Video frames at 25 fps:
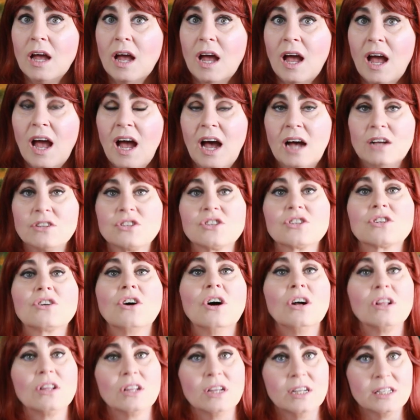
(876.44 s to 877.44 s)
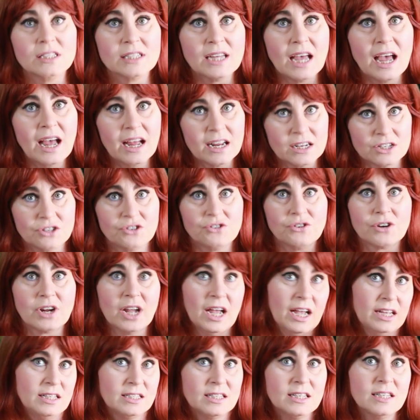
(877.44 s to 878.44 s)
how Scotland
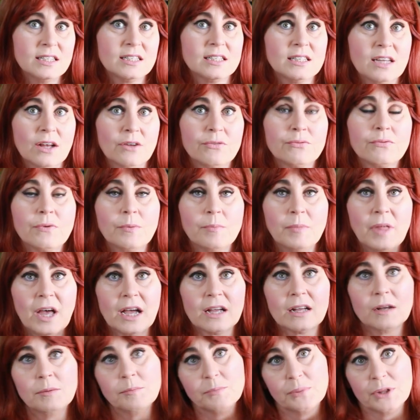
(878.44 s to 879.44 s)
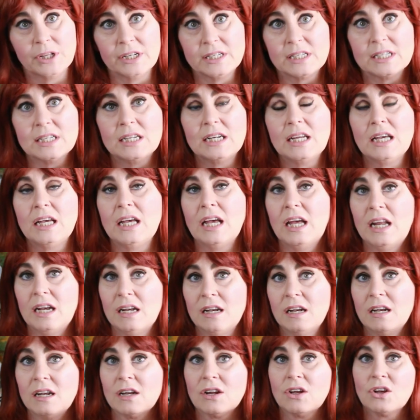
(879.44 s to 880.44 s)
extricates itself from that complicity
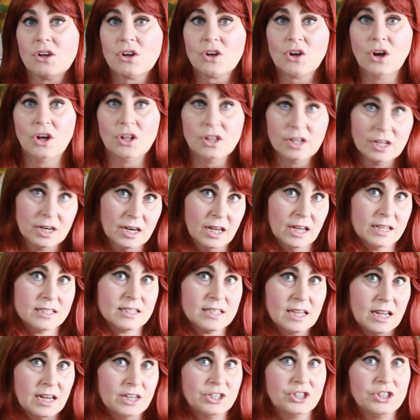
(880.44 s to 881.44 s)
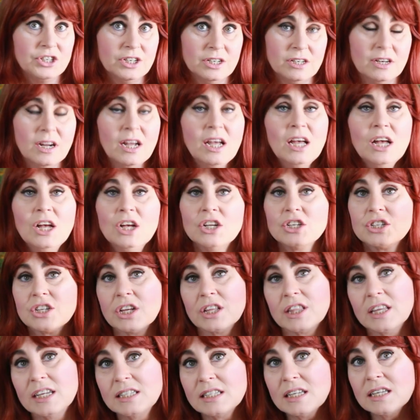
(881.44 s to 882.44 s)
in colonization. So
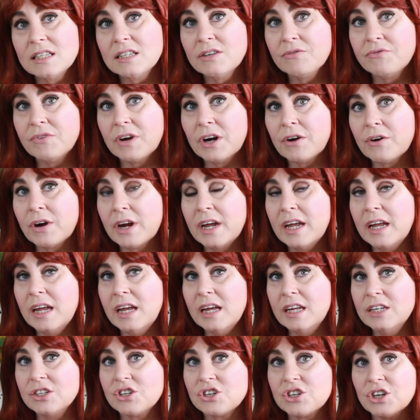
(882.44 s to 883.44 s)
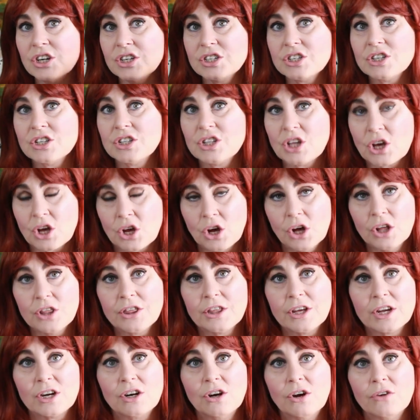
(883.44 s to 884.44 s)
this is he's chosen the
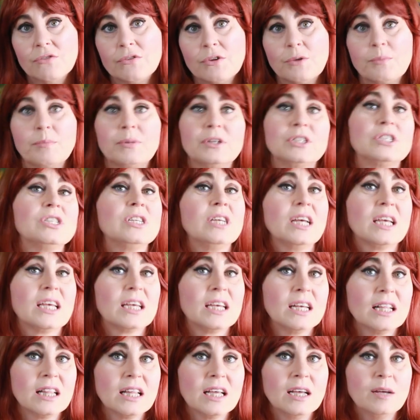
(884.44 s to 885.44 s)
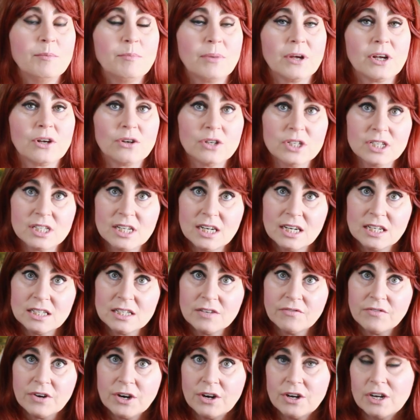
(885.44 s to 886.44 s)
Gothic novel particularly because it is
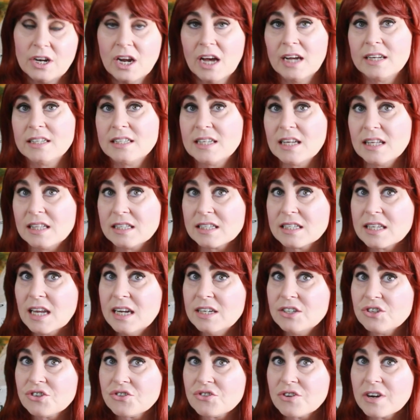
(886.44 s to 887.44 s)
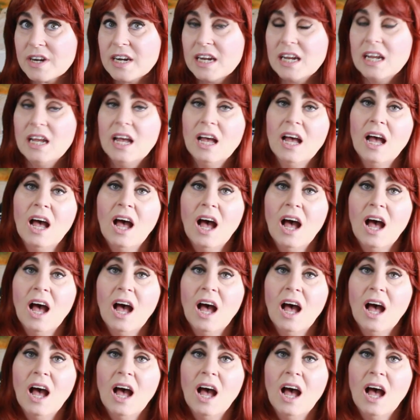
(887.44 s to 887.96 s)
a very 19th century